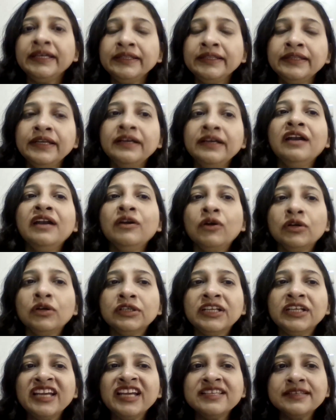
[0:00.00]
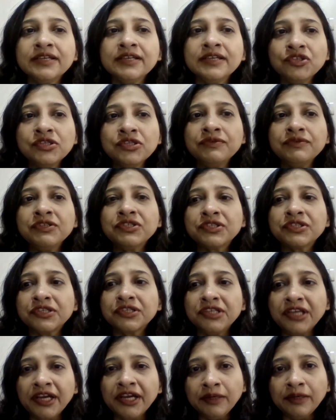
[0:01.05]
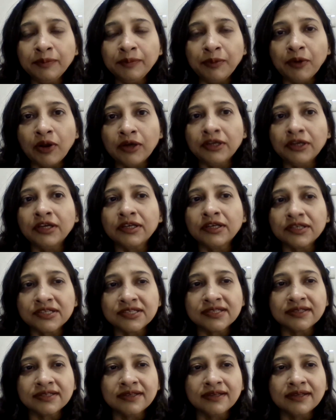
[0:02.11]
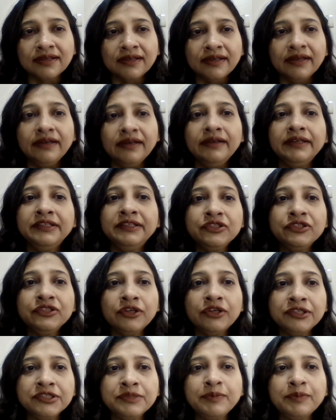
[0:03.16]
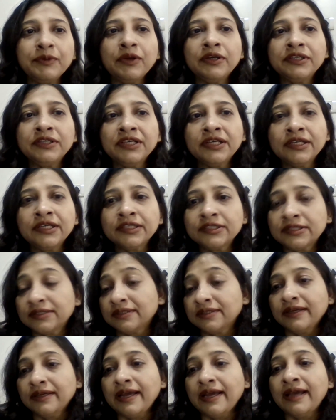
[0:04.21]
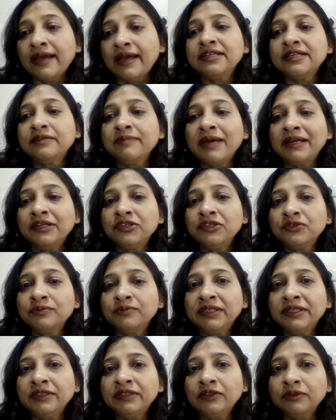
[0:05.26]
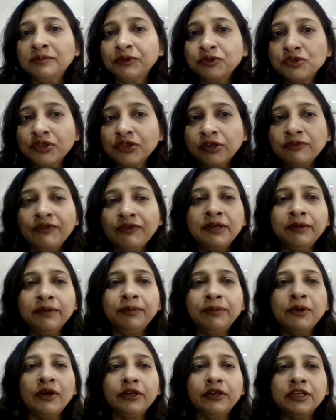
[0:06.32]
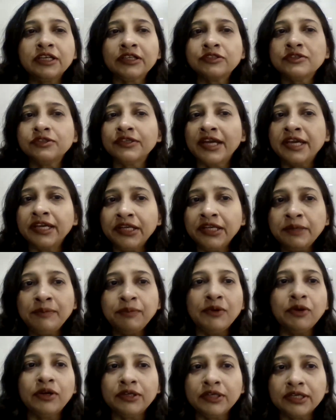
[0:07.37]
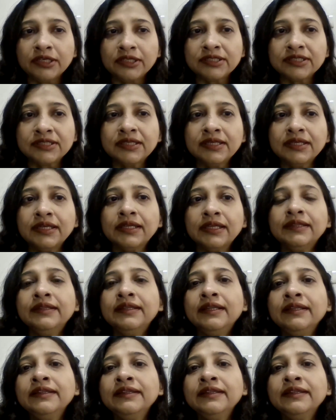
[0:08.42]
Then there are organizations which create products, insurance products, asset management or mutual fund products, or any products.